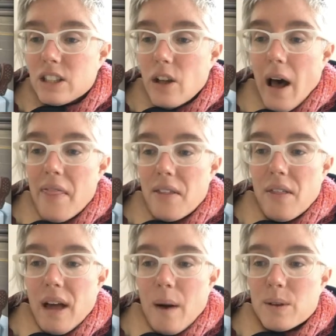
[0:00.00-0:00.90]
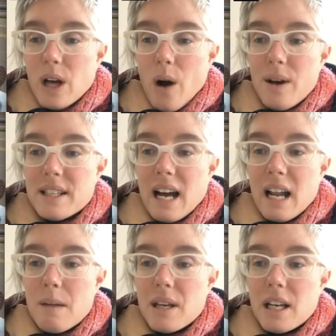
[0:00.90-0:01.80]
so I think that I was always
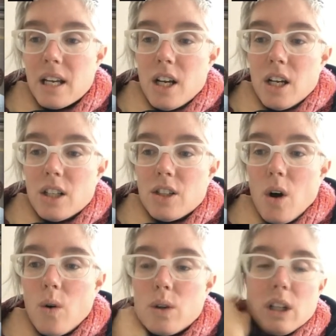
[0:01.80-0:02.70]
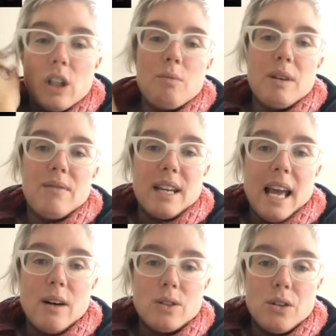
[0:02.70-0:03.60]
kind of being told a little bit of a
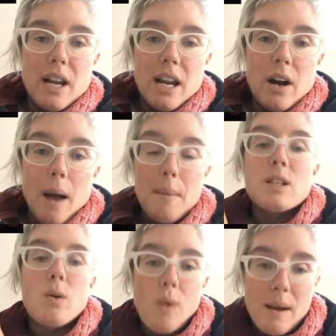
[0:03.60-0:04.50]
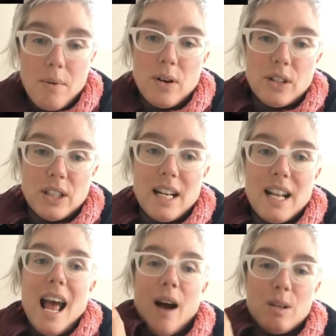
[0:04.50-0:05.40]
counter narrative. I mean, as a white person,
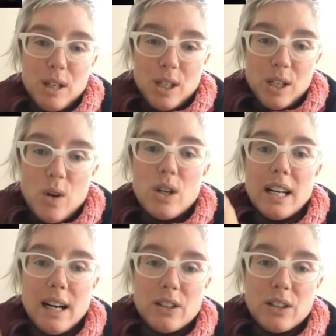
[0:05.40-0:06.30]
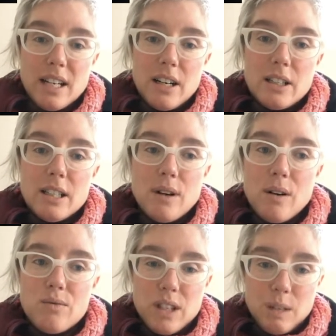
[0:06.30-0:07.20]
I was being told a counter narrative
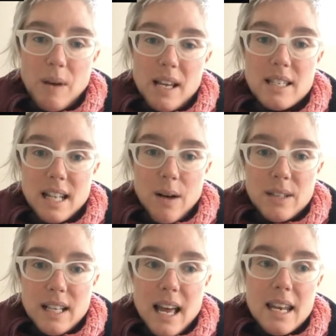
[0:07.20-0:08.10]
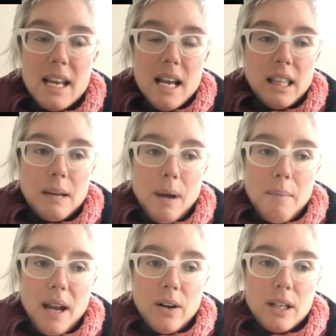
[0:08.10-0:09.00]
of the space that I was in. Like my
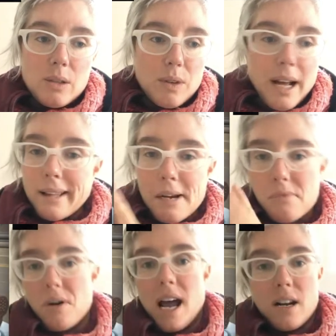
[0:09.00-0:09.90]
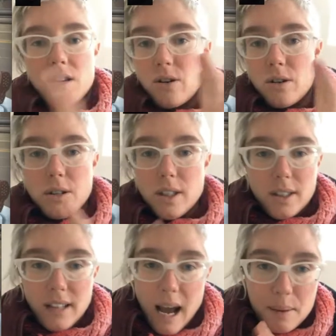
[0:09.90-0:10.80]
parents were not like radical
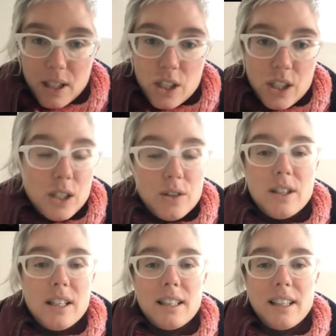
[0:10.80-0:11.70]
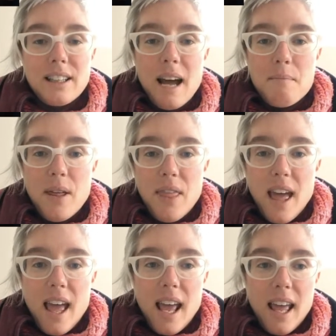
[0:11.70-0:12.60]
abolitionists or anything like that, but
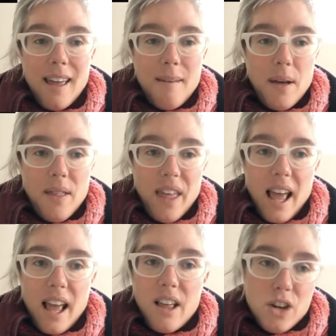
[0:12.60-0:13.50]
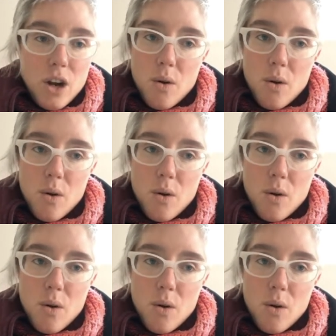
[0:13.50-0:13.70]
they they